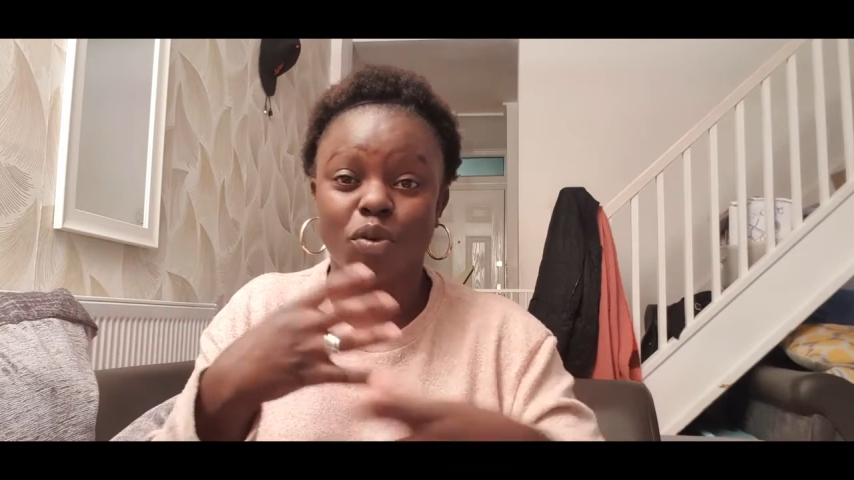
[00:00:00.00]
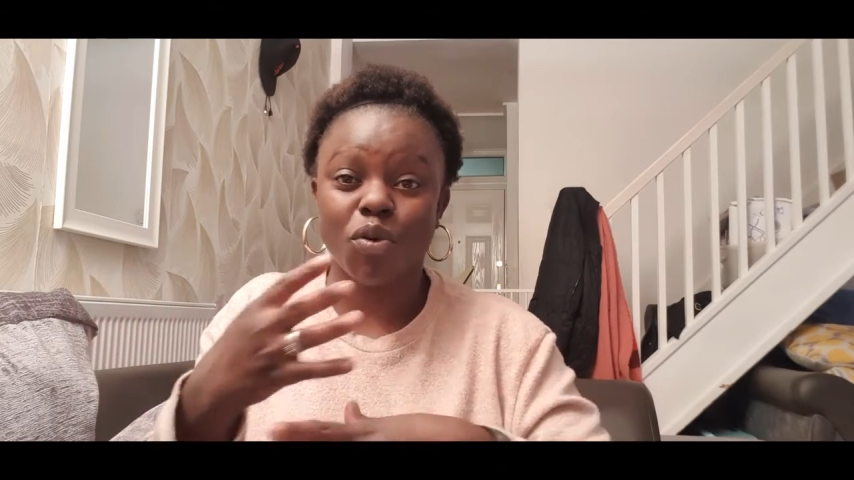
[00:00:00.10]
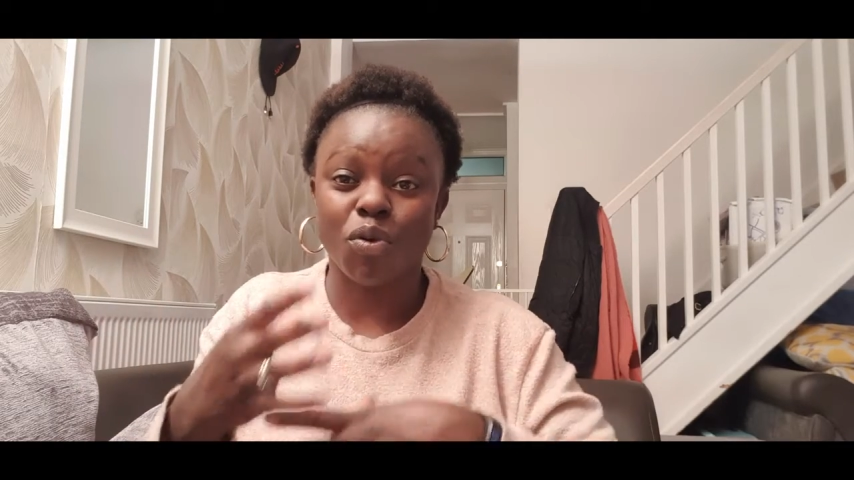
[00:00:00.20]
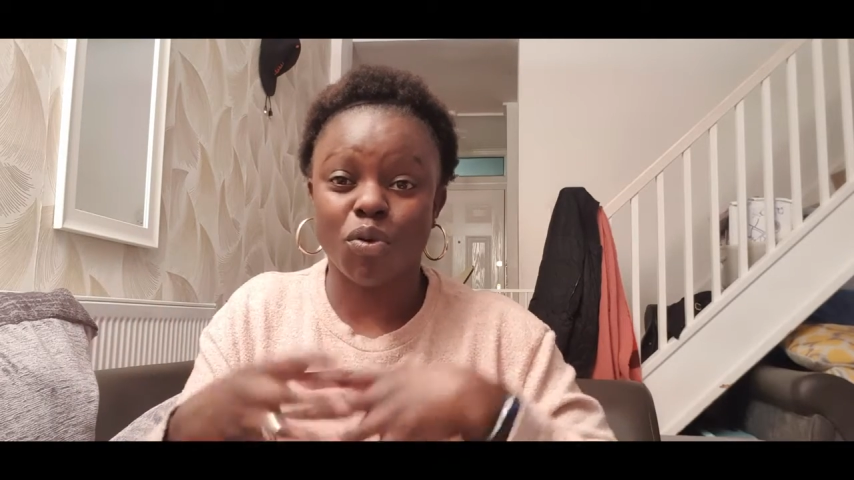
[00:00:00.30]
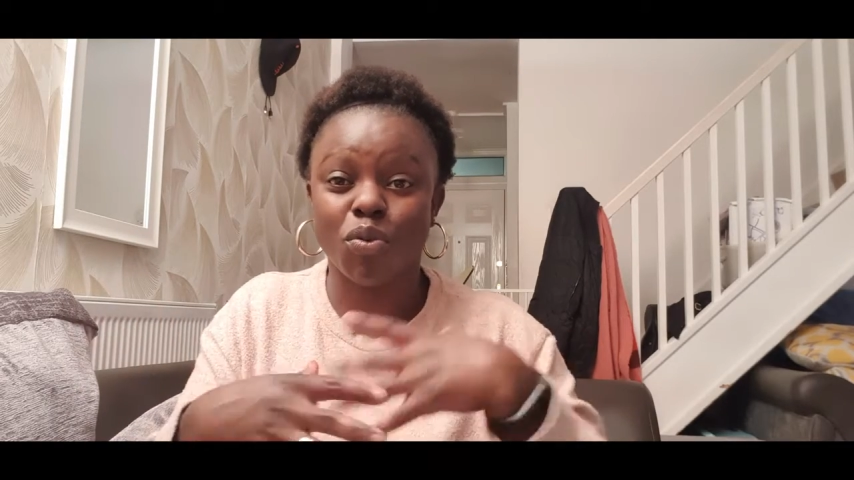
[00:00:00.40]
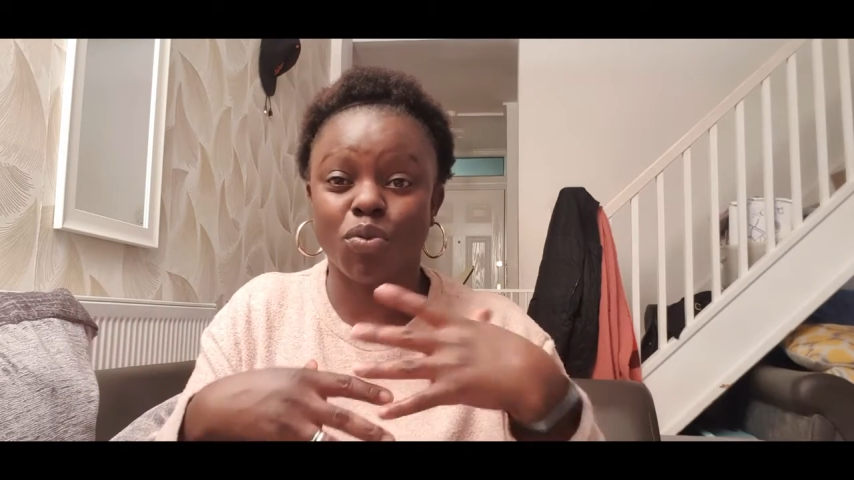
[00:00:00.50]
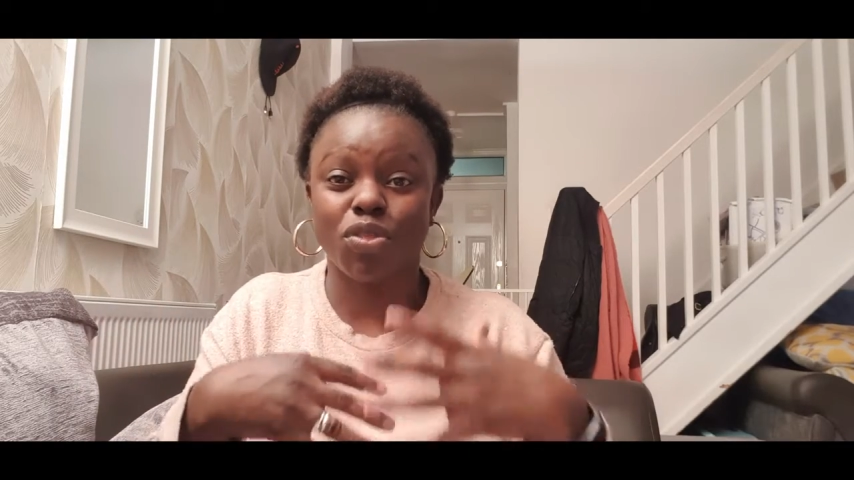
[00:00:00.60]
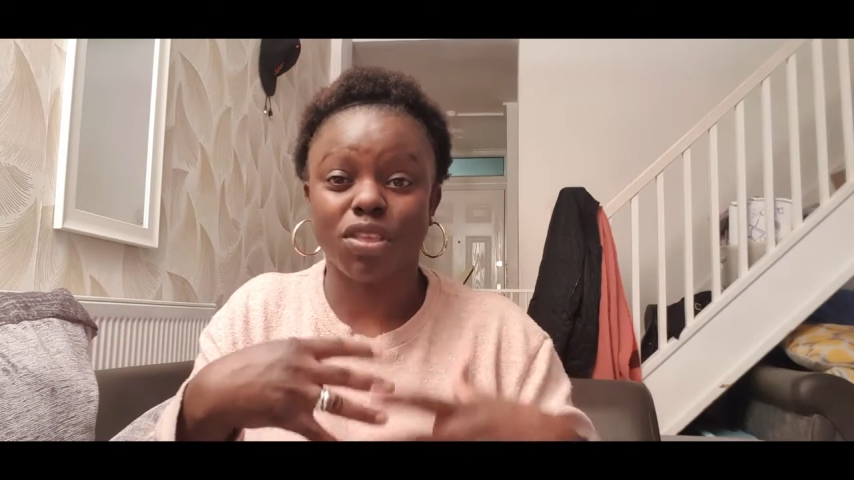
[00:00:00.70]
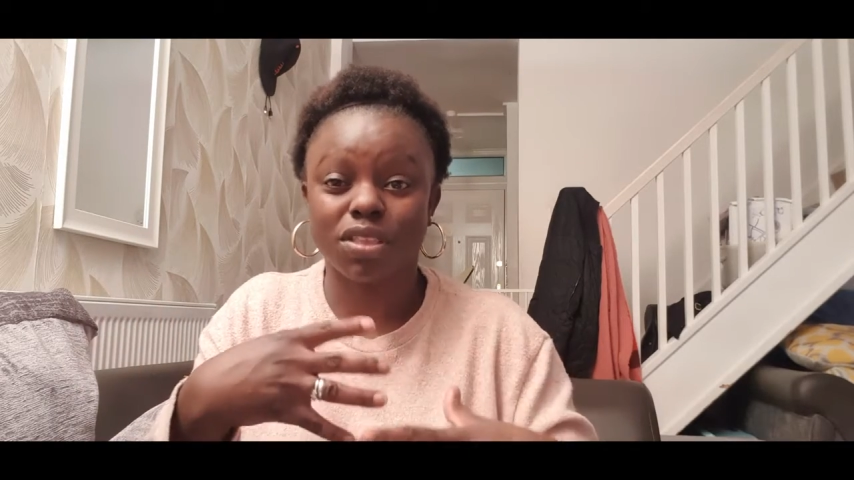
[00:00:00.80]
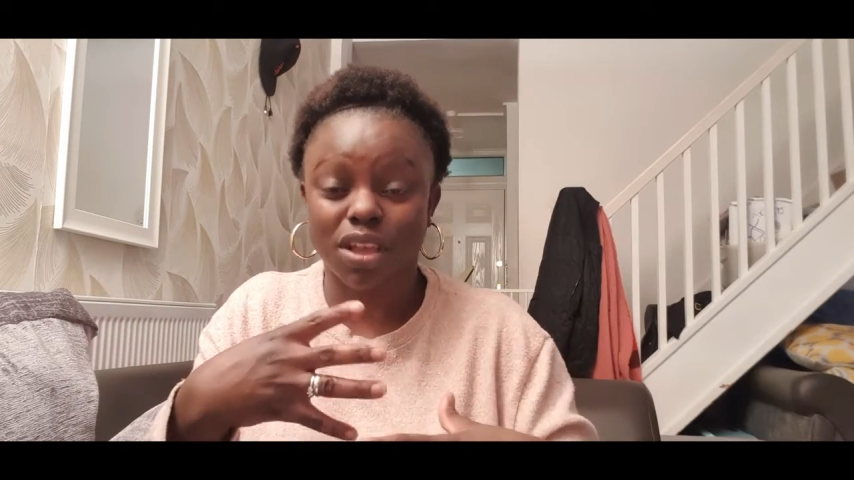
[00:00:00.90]
all
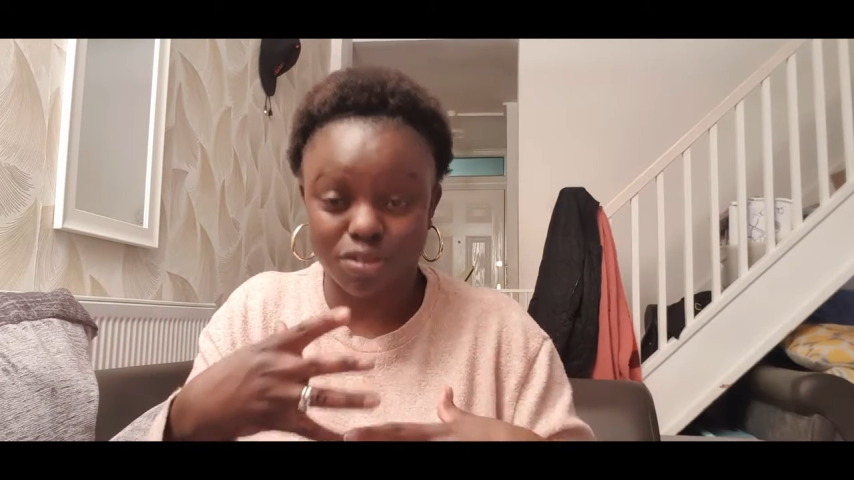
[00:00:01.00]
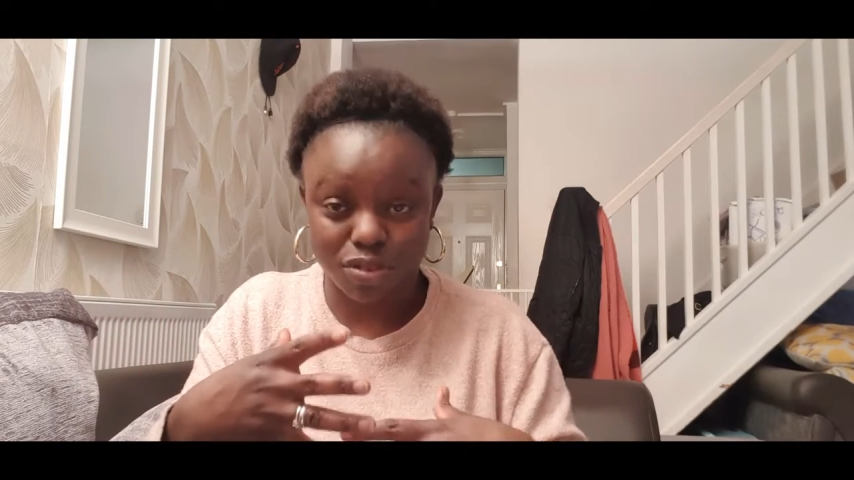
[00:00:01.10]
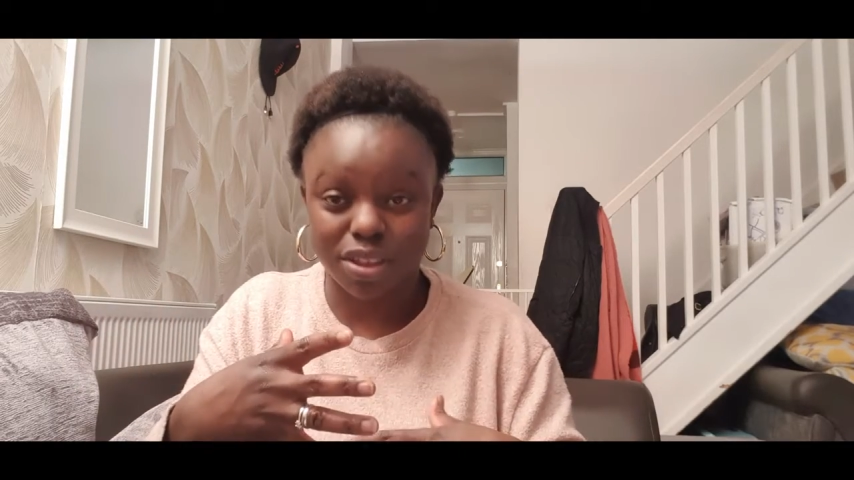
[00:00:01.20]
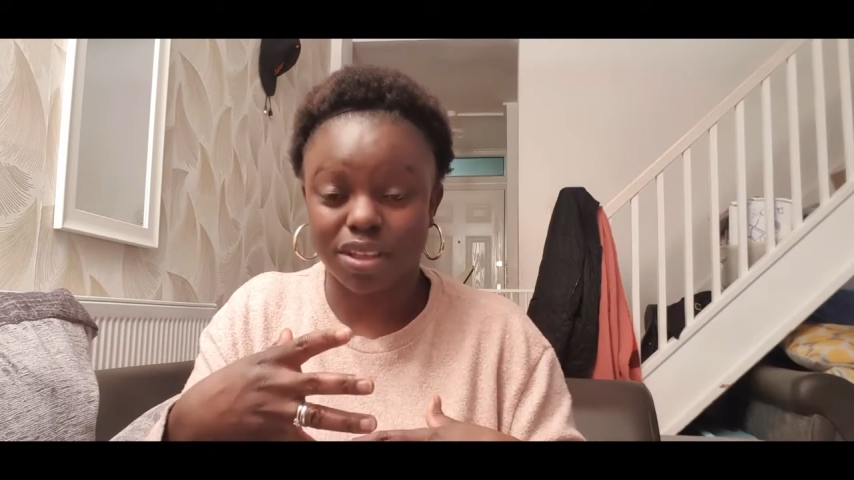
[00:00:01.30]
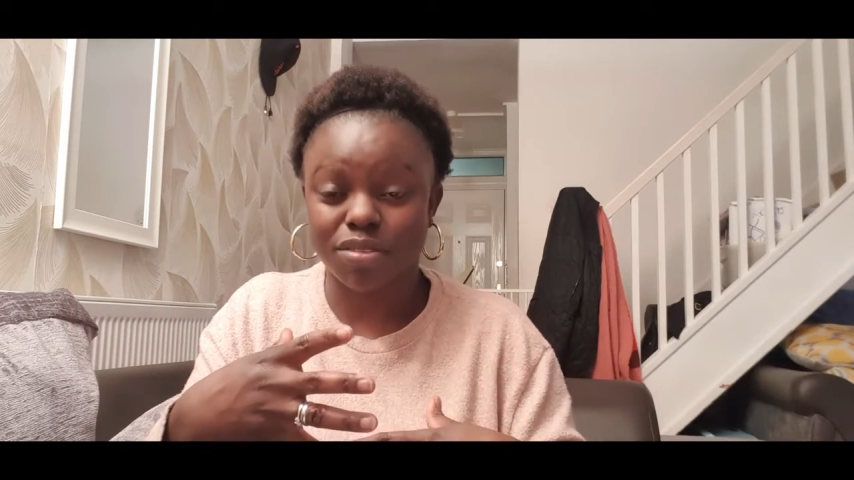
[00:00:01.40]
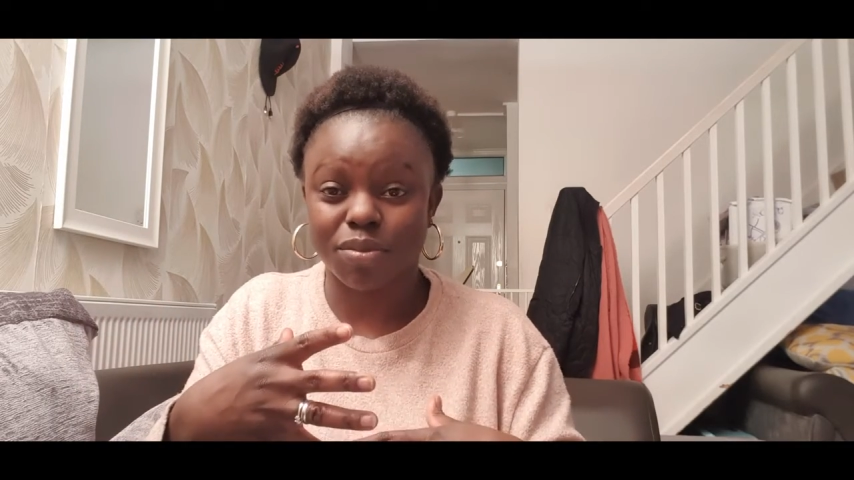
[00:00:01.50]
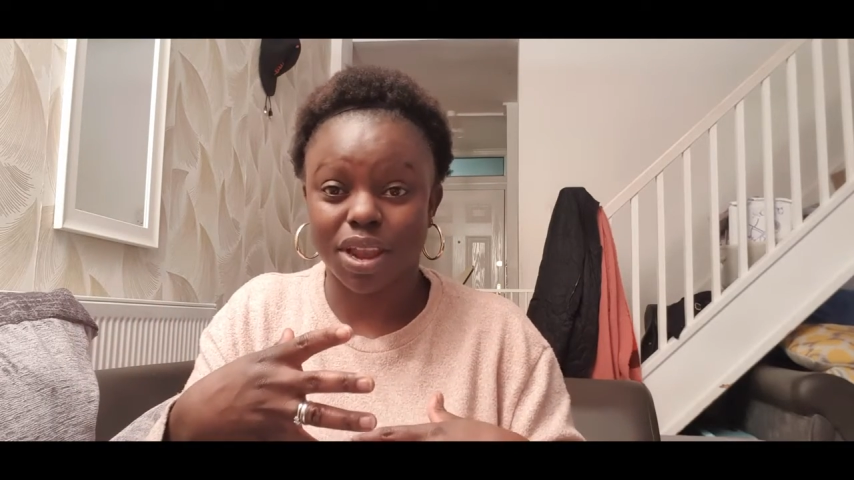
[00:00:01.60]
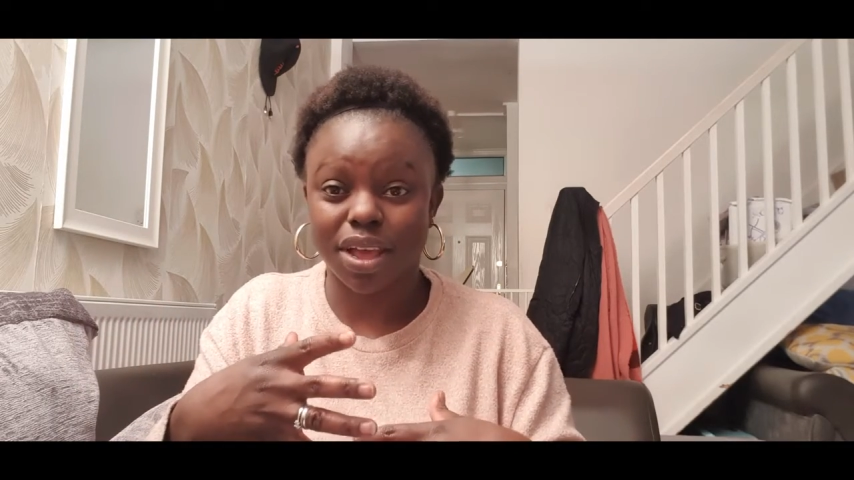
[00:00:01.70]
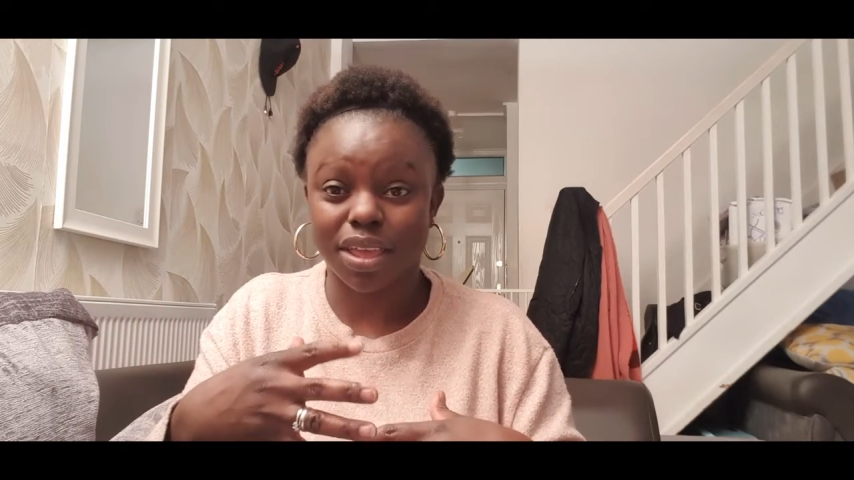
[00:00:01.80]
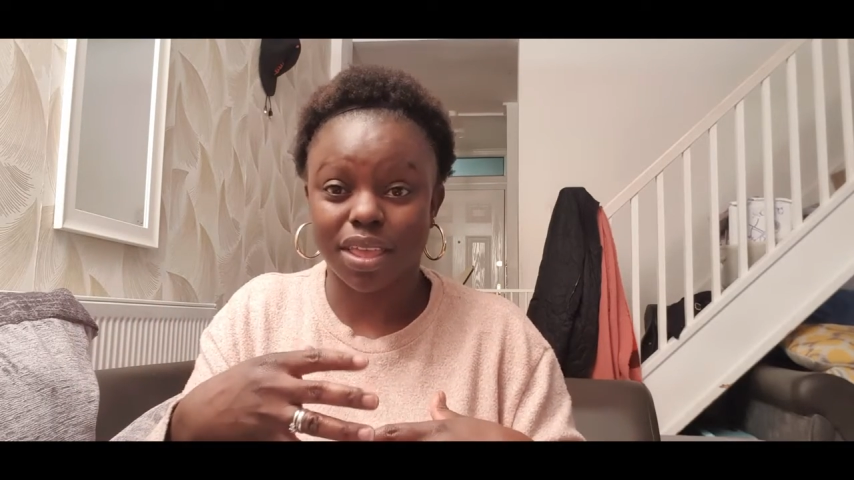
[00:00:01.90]
this council tax
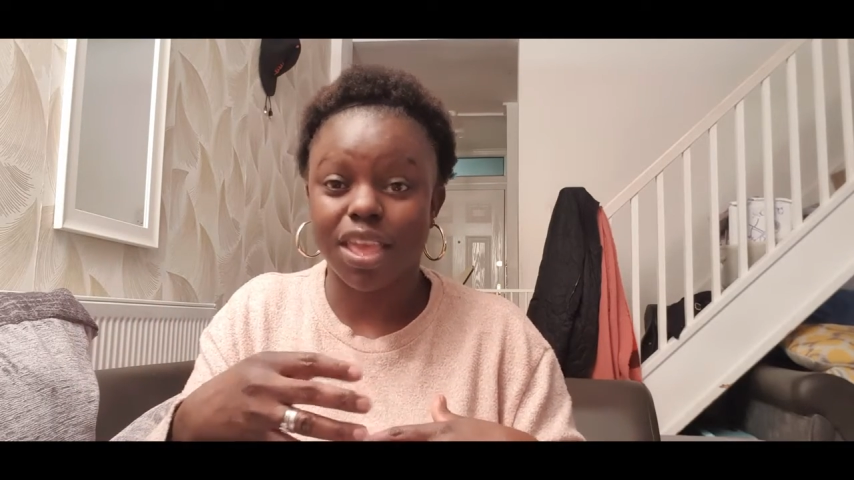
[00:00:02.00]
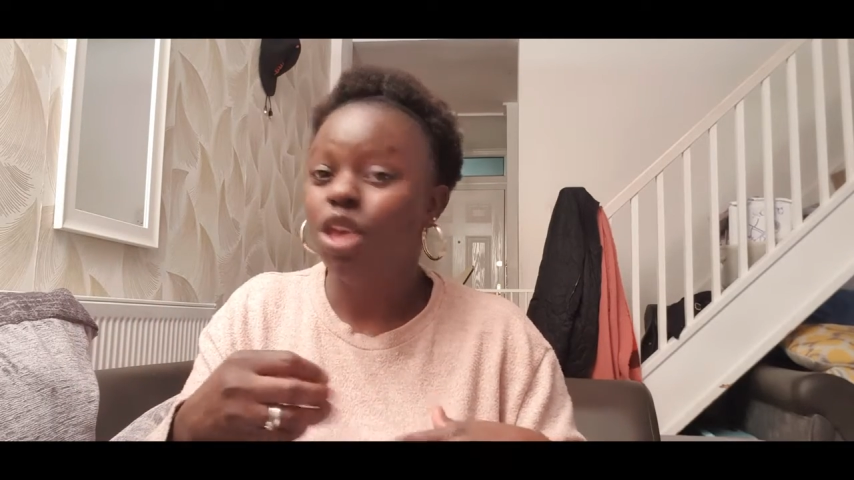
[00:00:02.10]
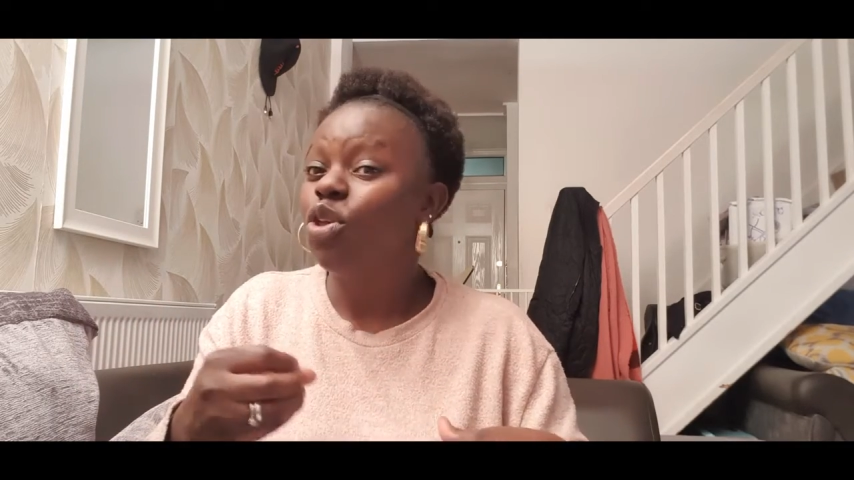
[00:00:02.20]
malaki.